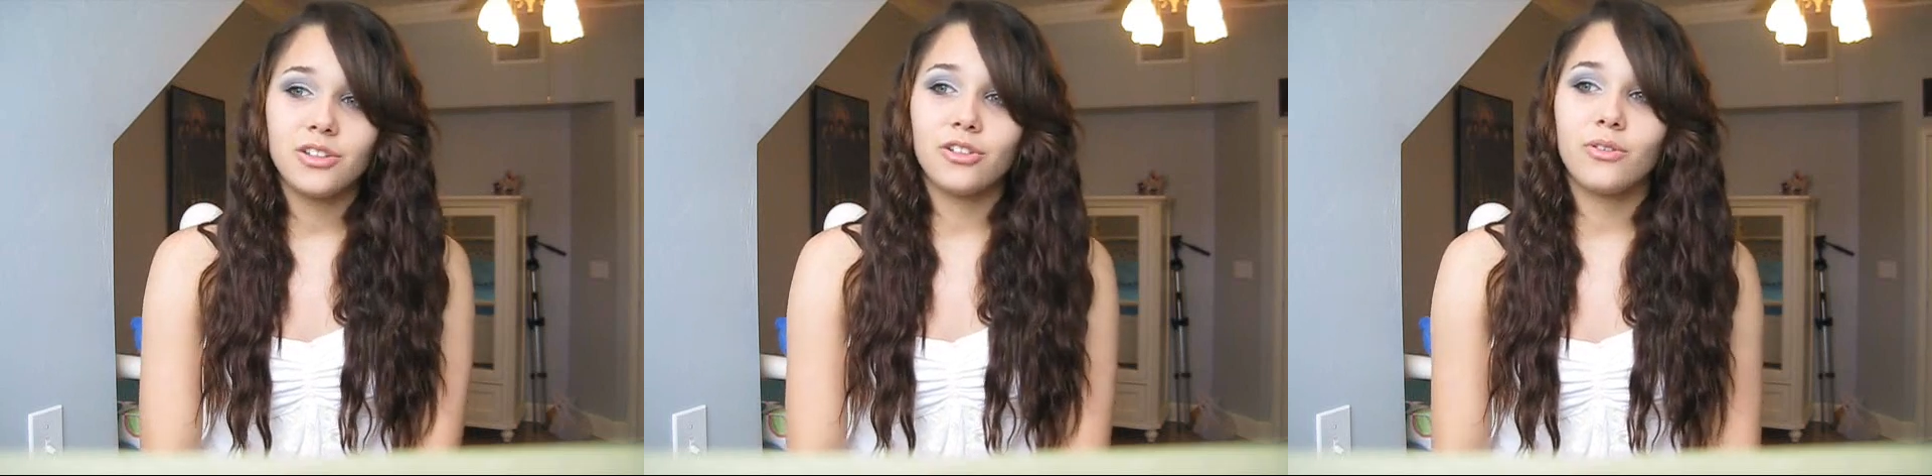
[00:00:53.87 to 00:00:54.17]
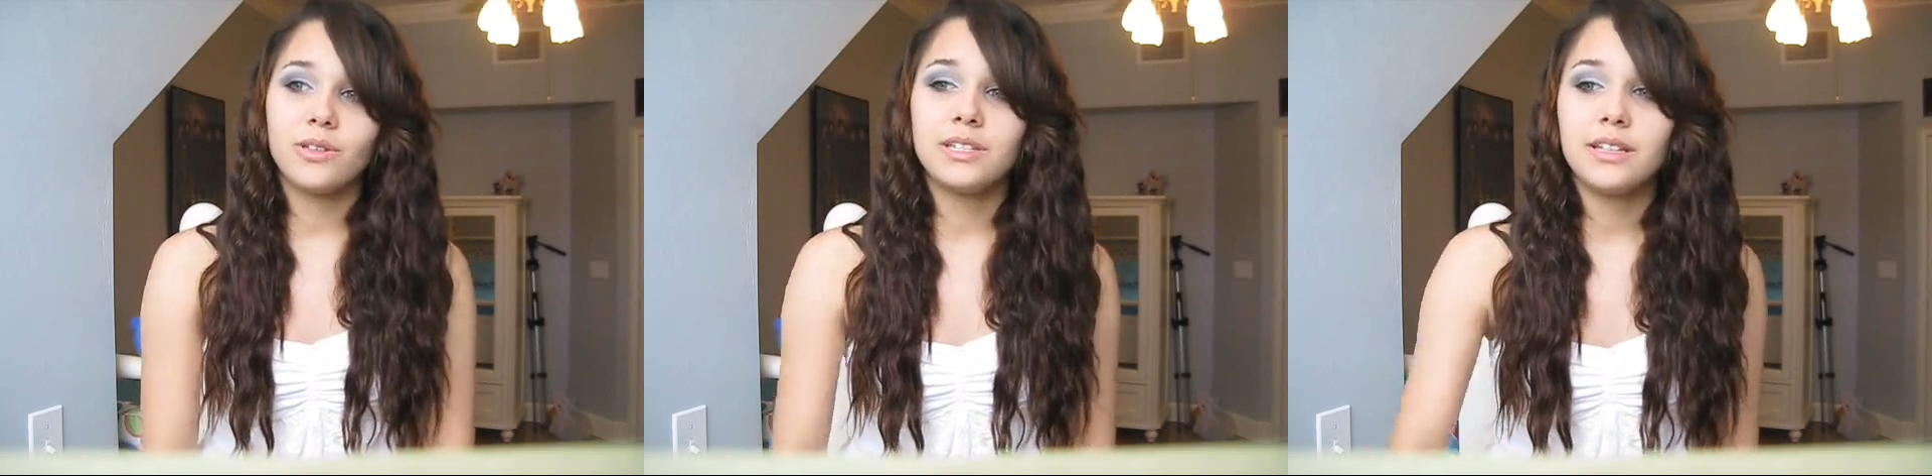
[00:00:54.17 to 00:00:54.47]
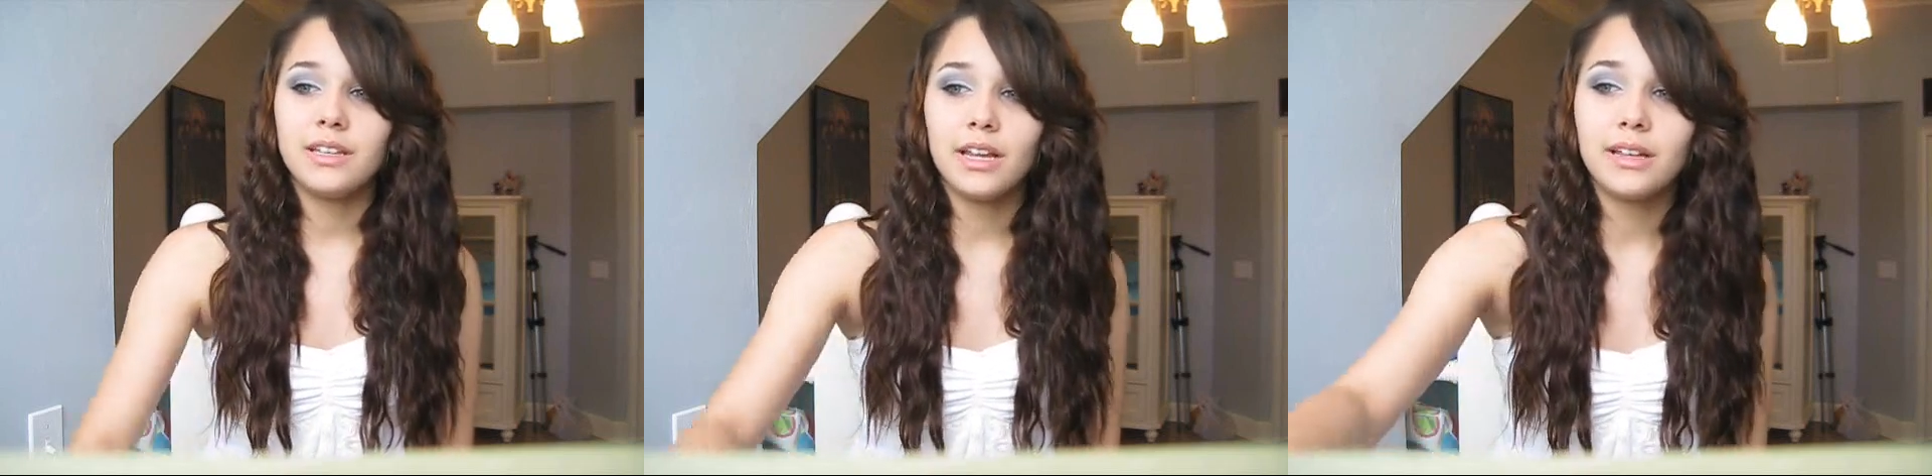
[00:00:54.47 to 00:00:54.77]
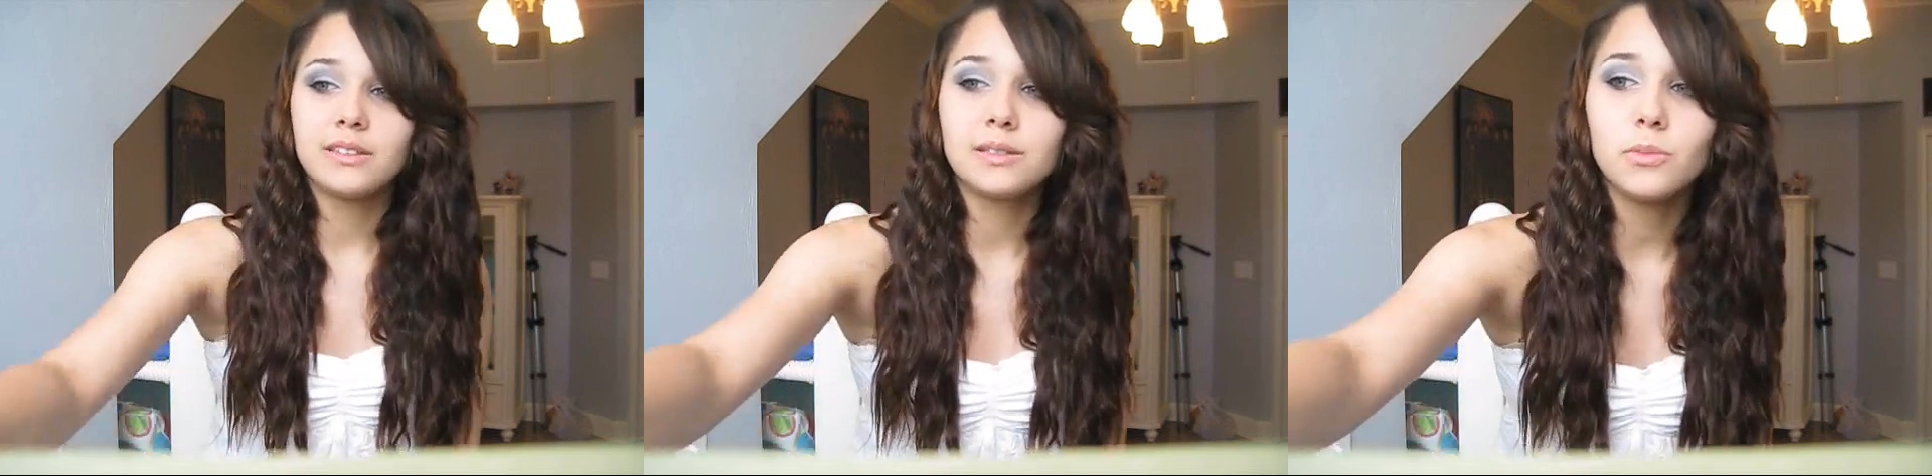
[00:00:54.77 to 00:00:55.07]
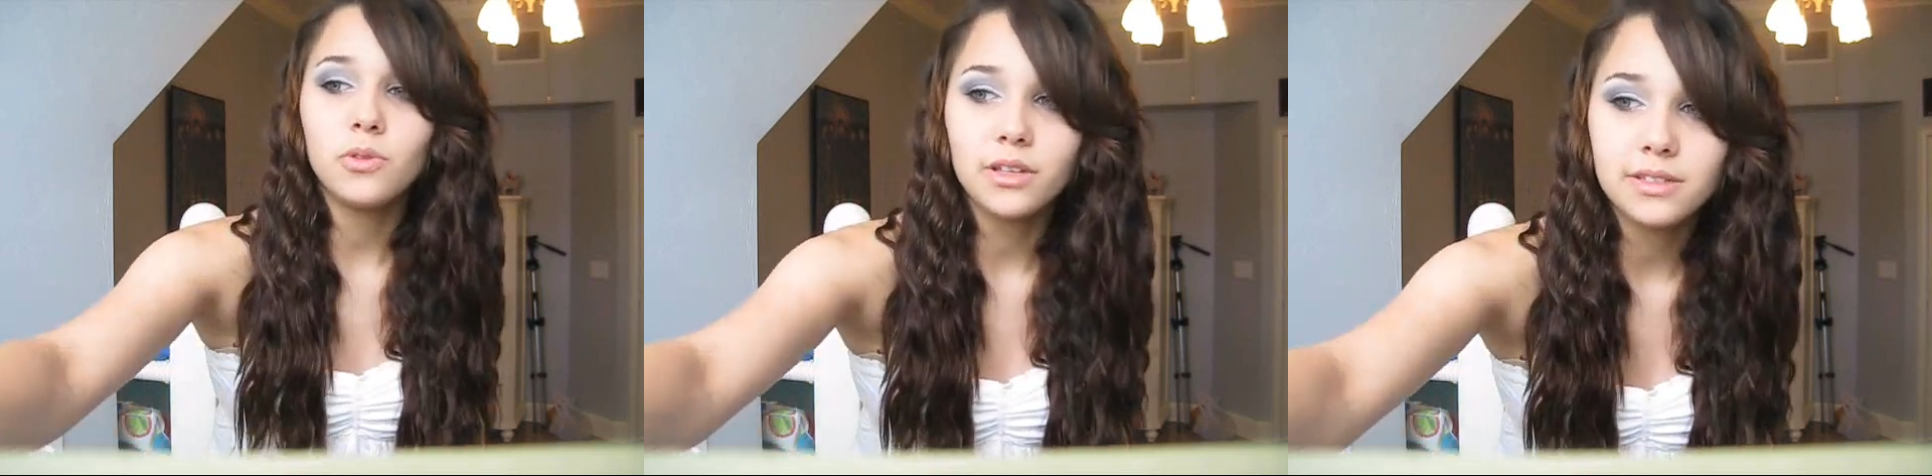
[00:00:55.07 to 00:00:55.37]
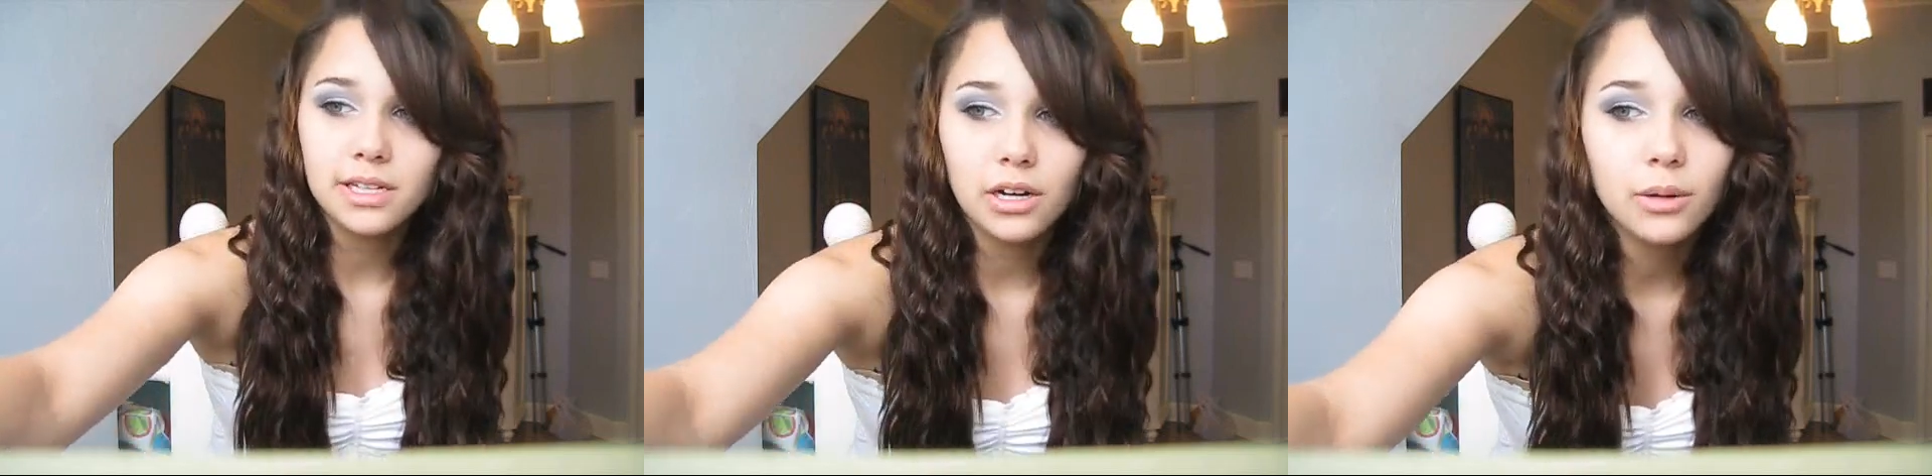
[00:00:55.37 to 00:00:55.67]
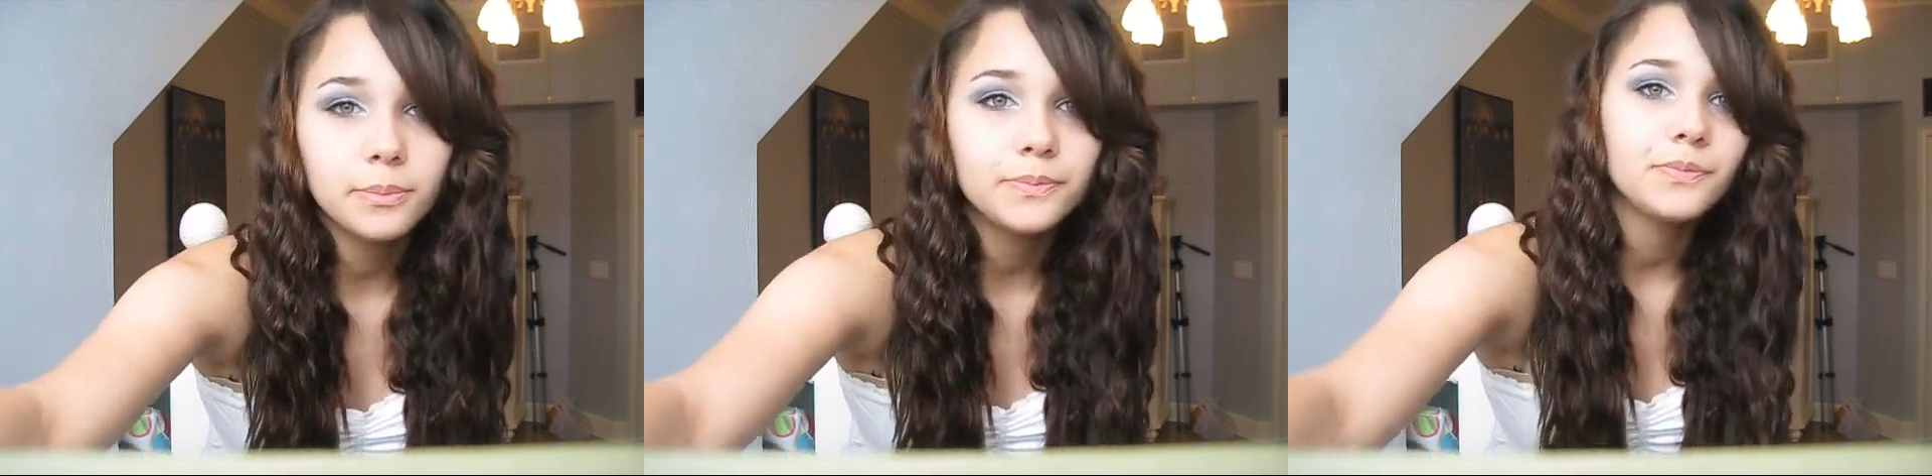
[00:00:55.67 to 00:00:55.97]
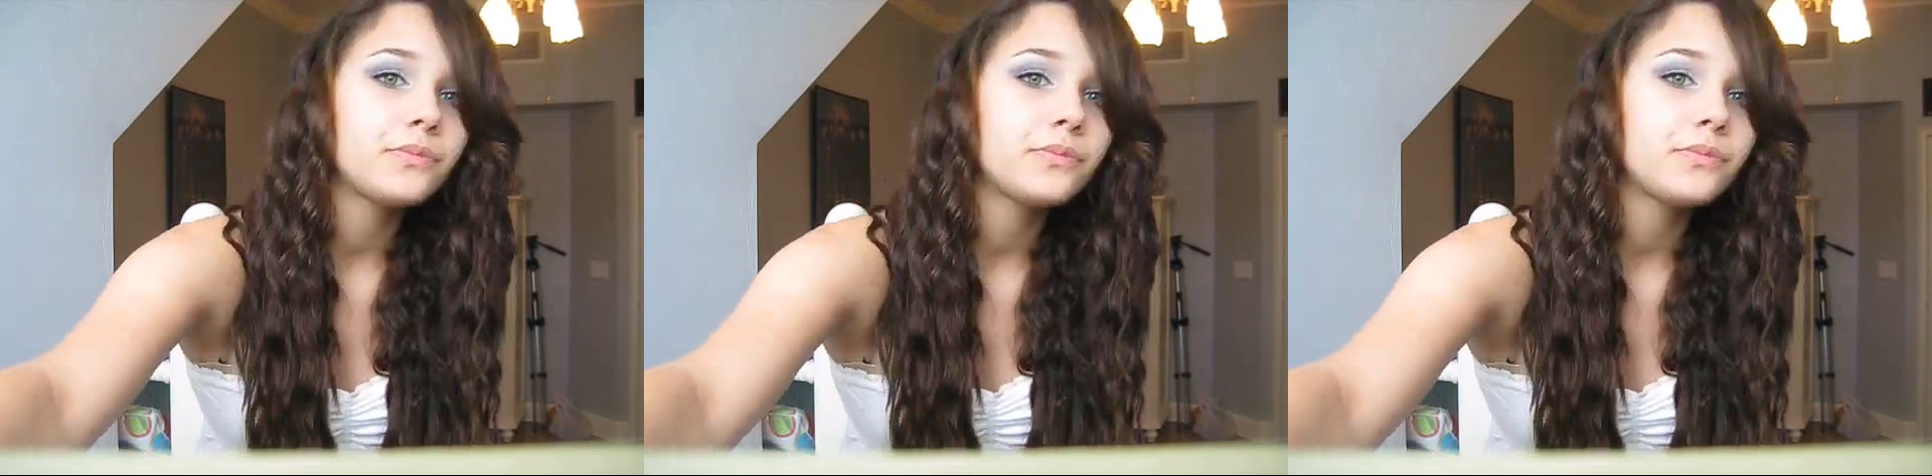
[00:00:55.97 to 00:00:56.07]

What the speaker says: you're going to need a smoothing serum,